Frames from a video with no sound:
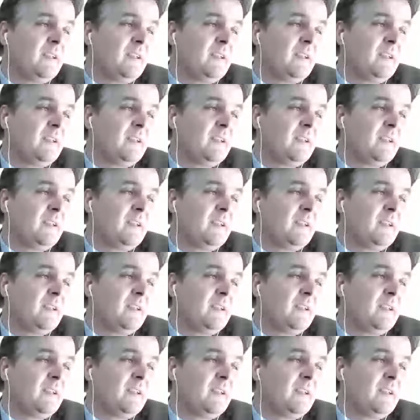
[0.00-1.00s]

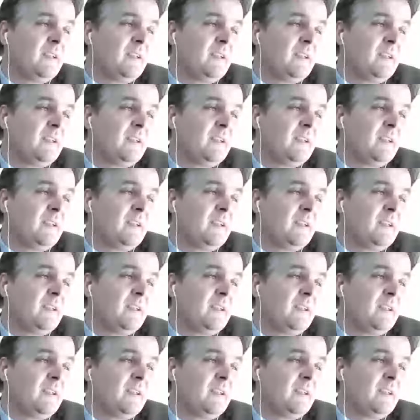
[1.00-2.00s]
And we calculate the
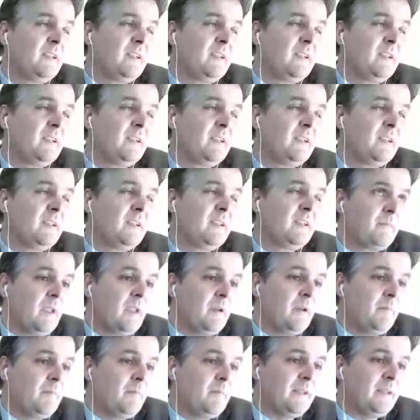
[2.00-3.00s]
difference.
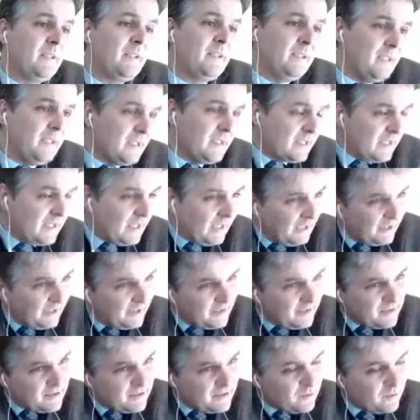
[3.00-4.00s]
But in this
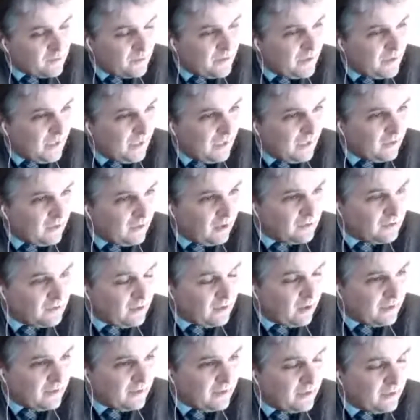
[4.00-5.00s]
case, we are
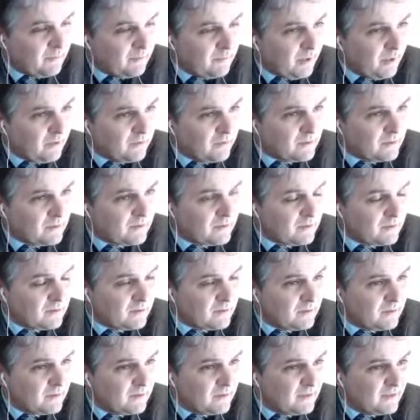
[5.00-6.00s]
not talking about
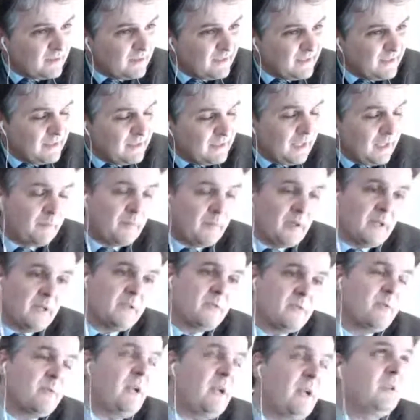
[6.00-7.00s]

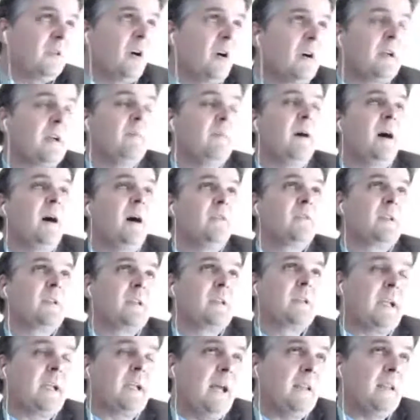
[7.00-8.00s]
numbers, we are talking
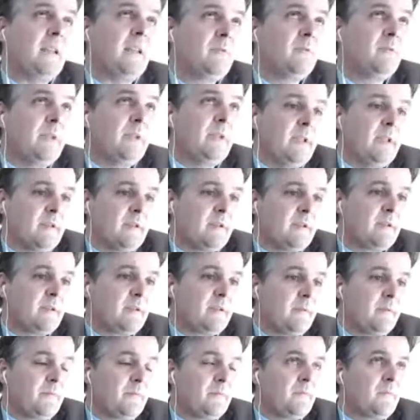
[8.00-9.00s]
about
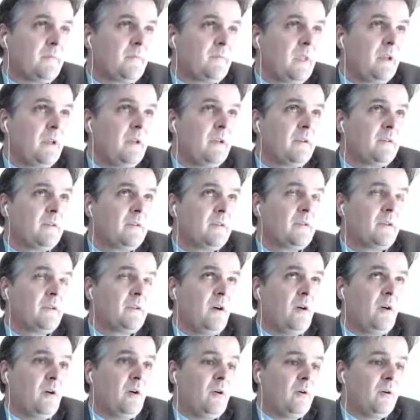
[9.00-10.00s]
categories.
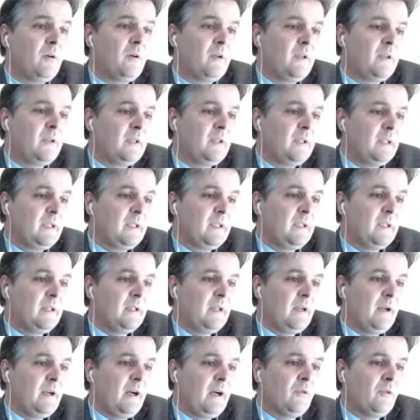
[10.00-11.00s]
So
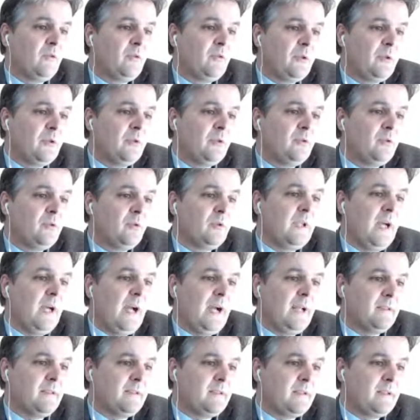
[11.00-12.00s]
how do you do
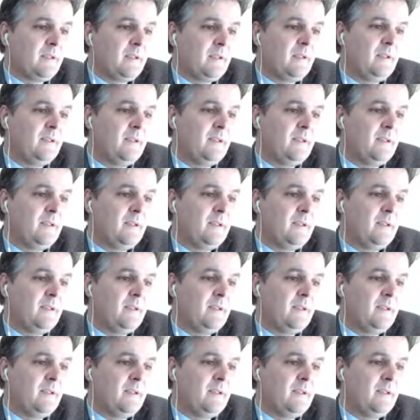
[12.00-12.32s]
that?